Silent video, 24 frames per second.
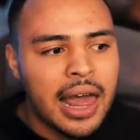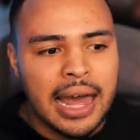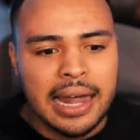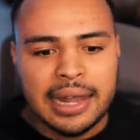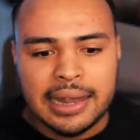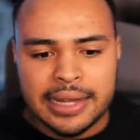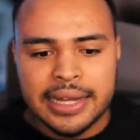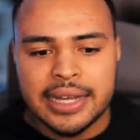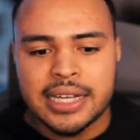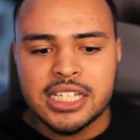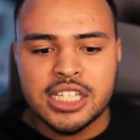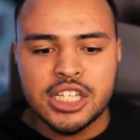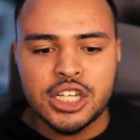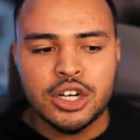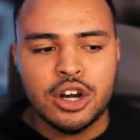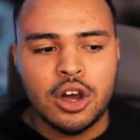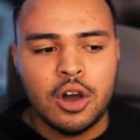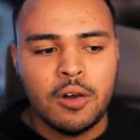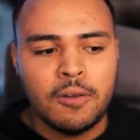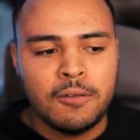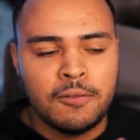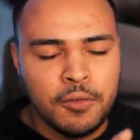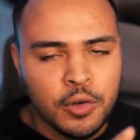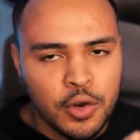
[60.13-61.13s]
at least, you
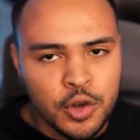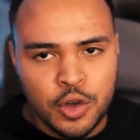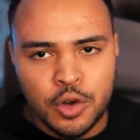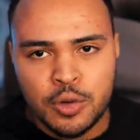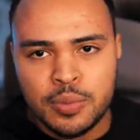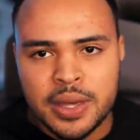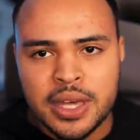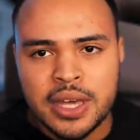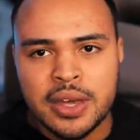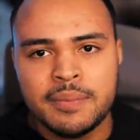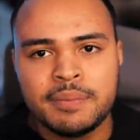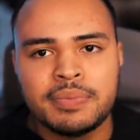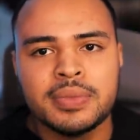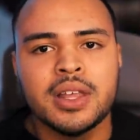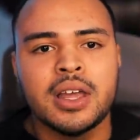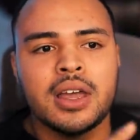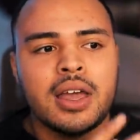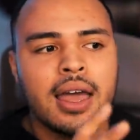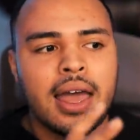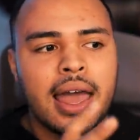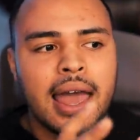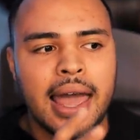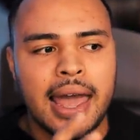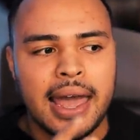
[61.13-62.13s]
know, Fuyumi
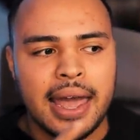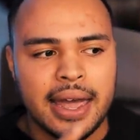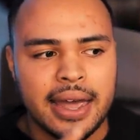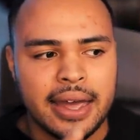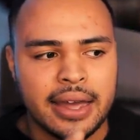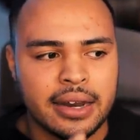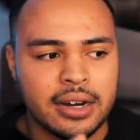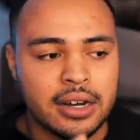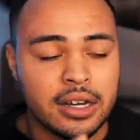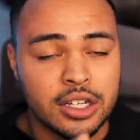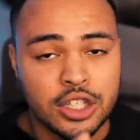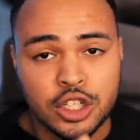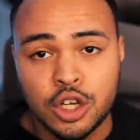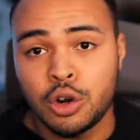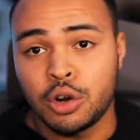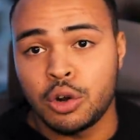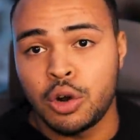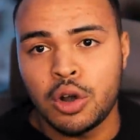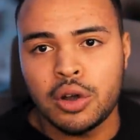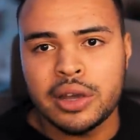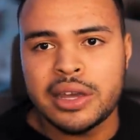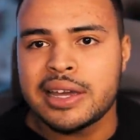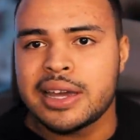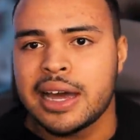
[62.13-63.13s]
and
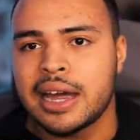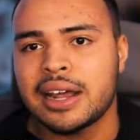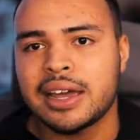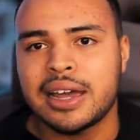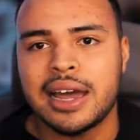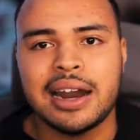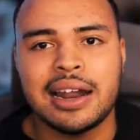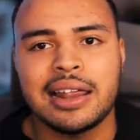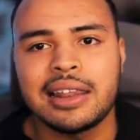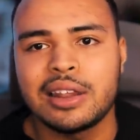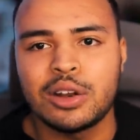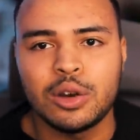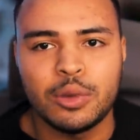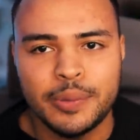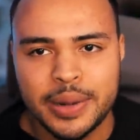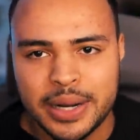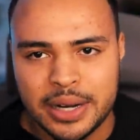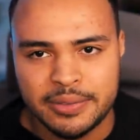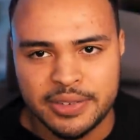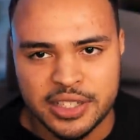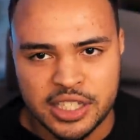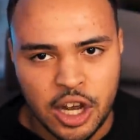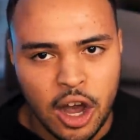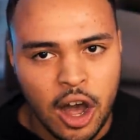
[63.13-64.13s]
Todoroki kind of got a little
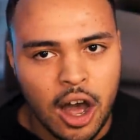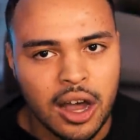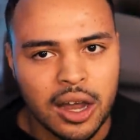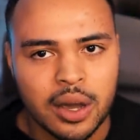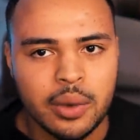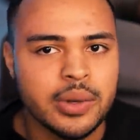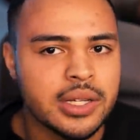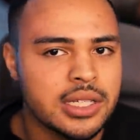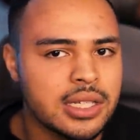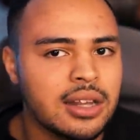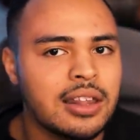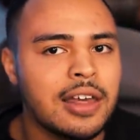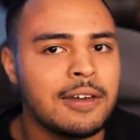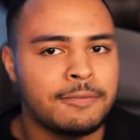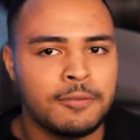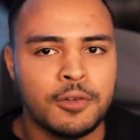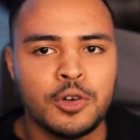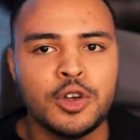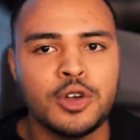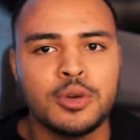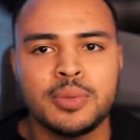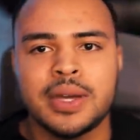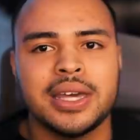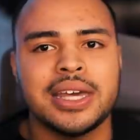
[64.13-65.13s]
bit of a talk, and we saw that
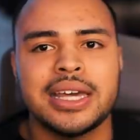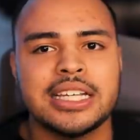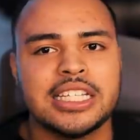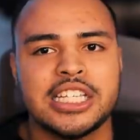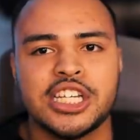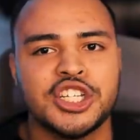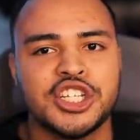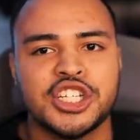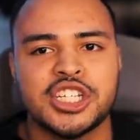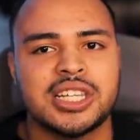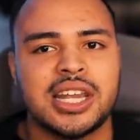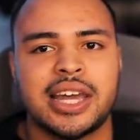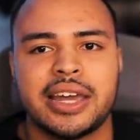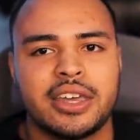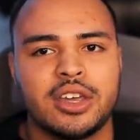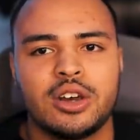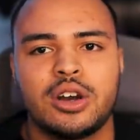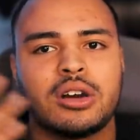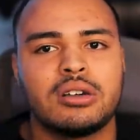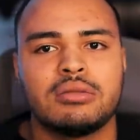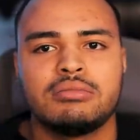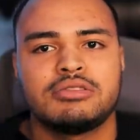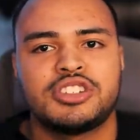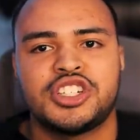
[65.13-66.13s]
Fuyumi isn't just like, you
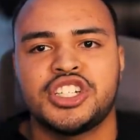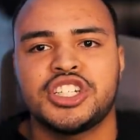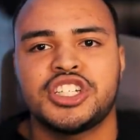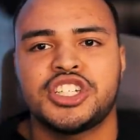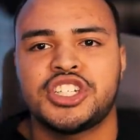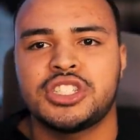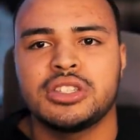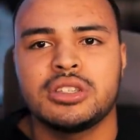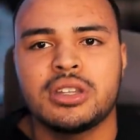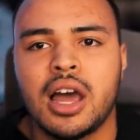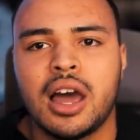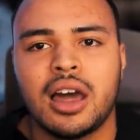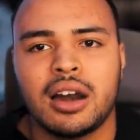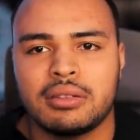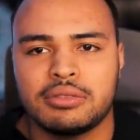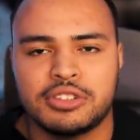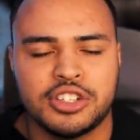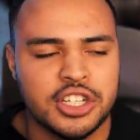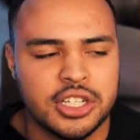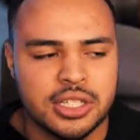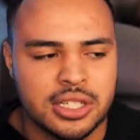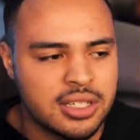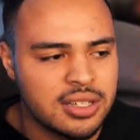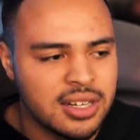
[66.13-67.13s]
know, she's not
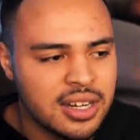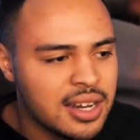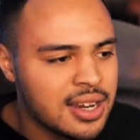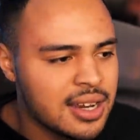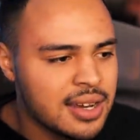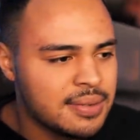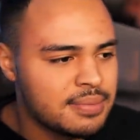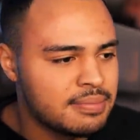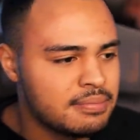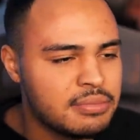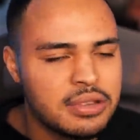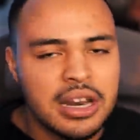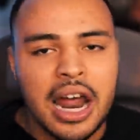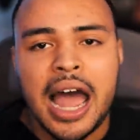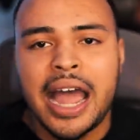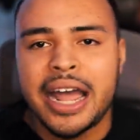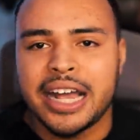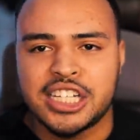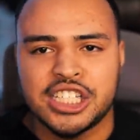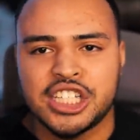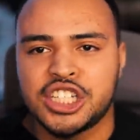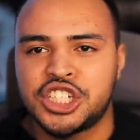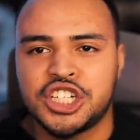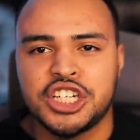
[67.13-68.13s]
just
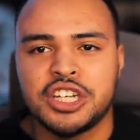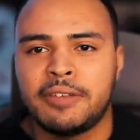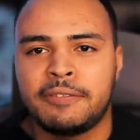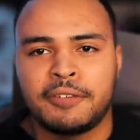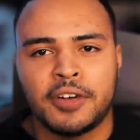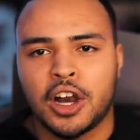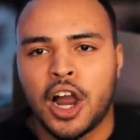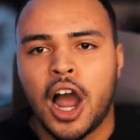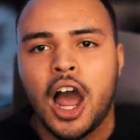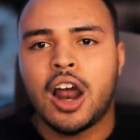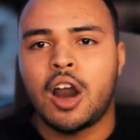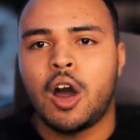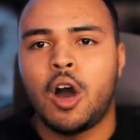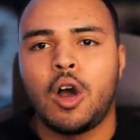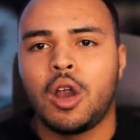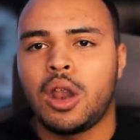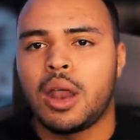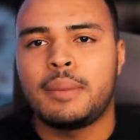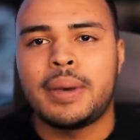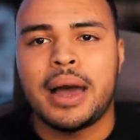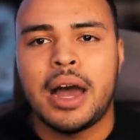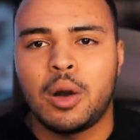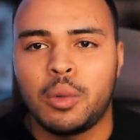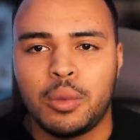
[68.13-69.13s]
nice and she forgot
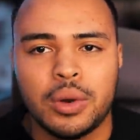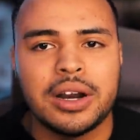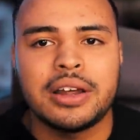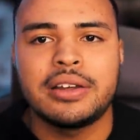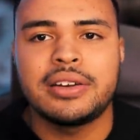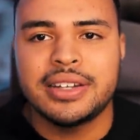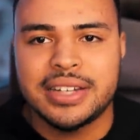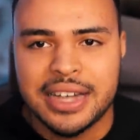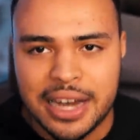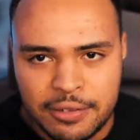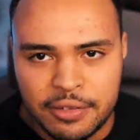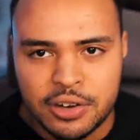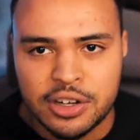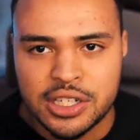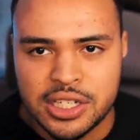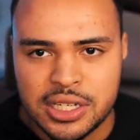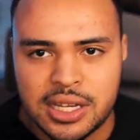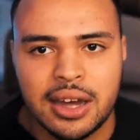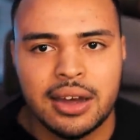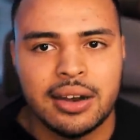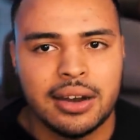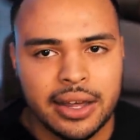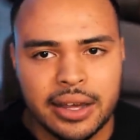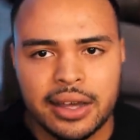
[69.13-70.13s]
all about what Endeavor's
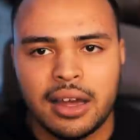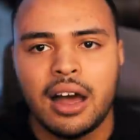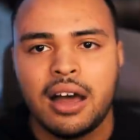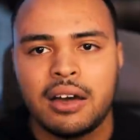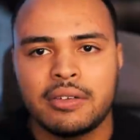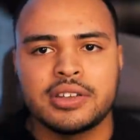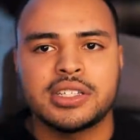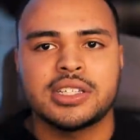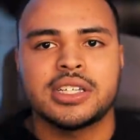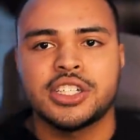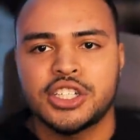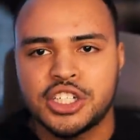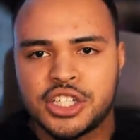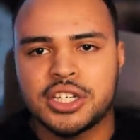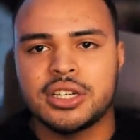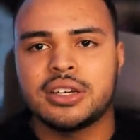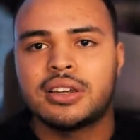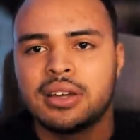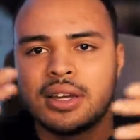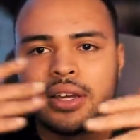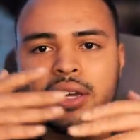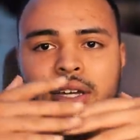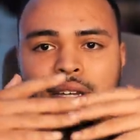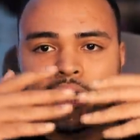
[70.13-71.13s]
done. Like, obviously,
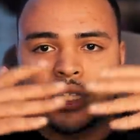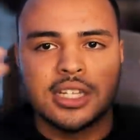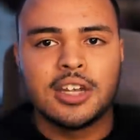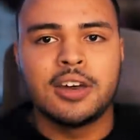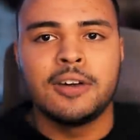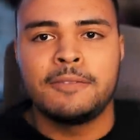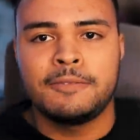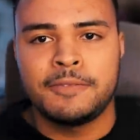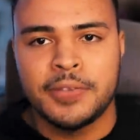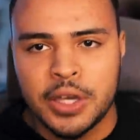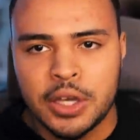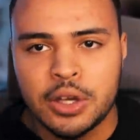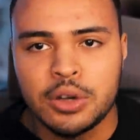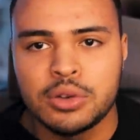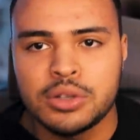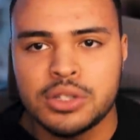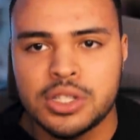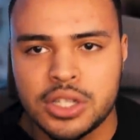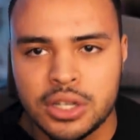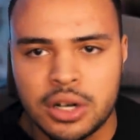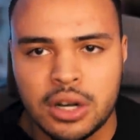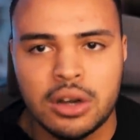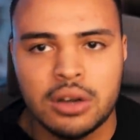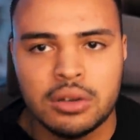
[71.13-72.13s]
she still
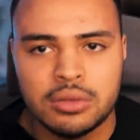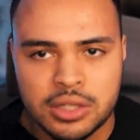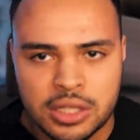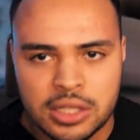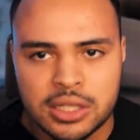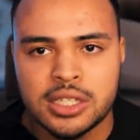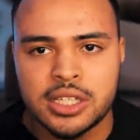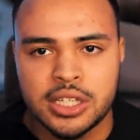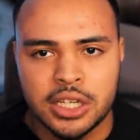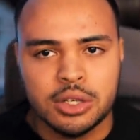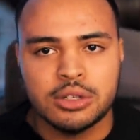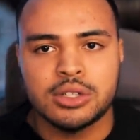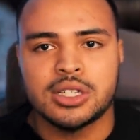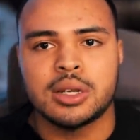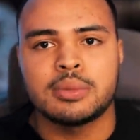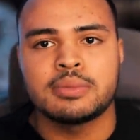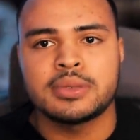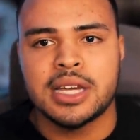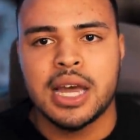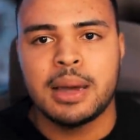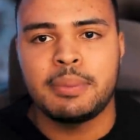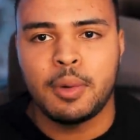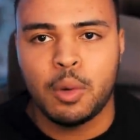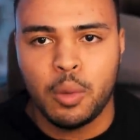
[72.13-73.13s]
feels, you know, still
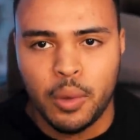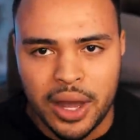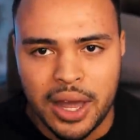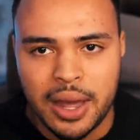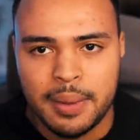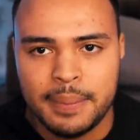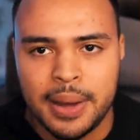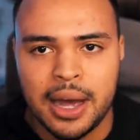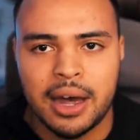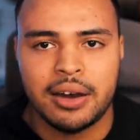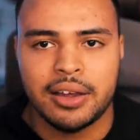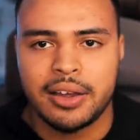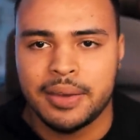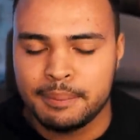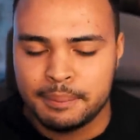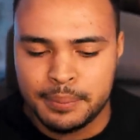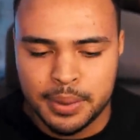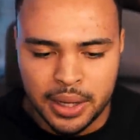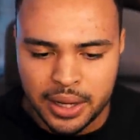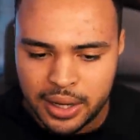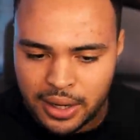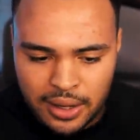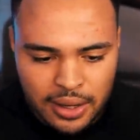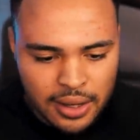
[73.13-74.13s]
some type of way about him,
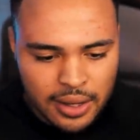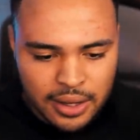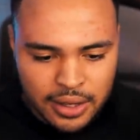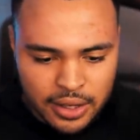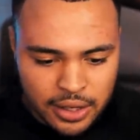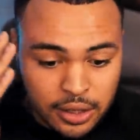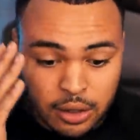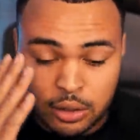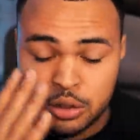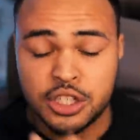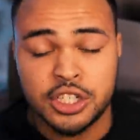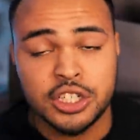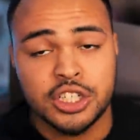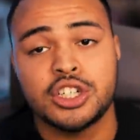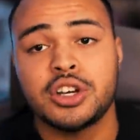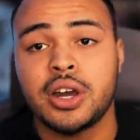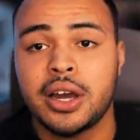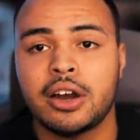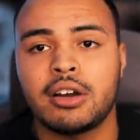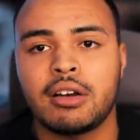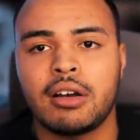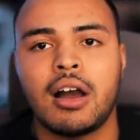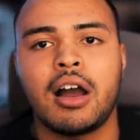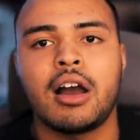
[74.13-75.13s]
but, you know, she's
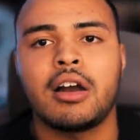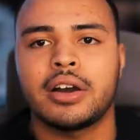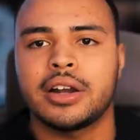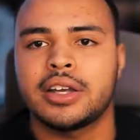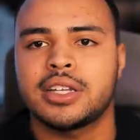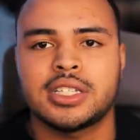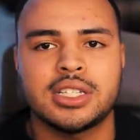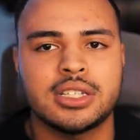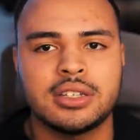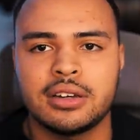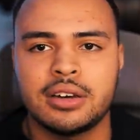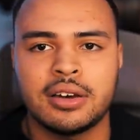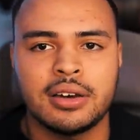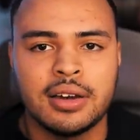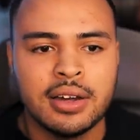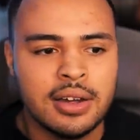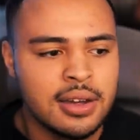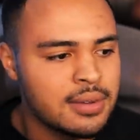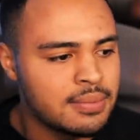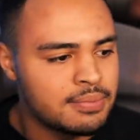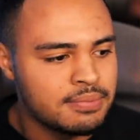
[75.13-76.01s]
trying her hardest to